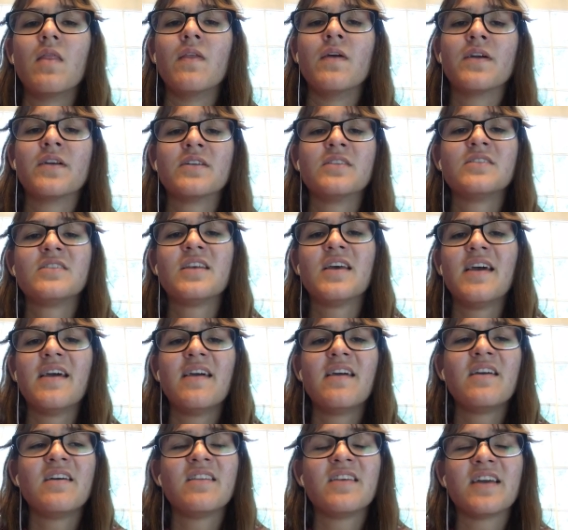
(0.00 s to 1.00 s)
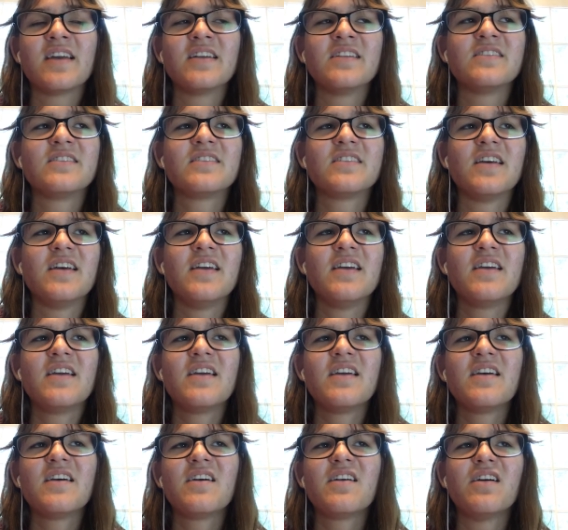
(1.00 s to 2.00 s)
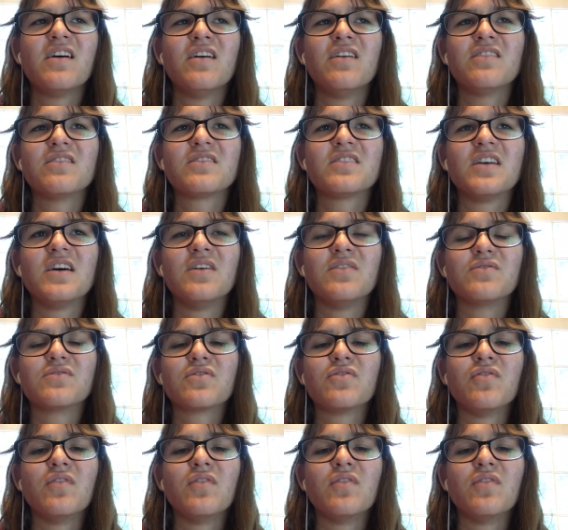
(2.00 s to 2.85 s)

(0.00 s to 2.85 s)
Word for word: They can say, they can say it all sounds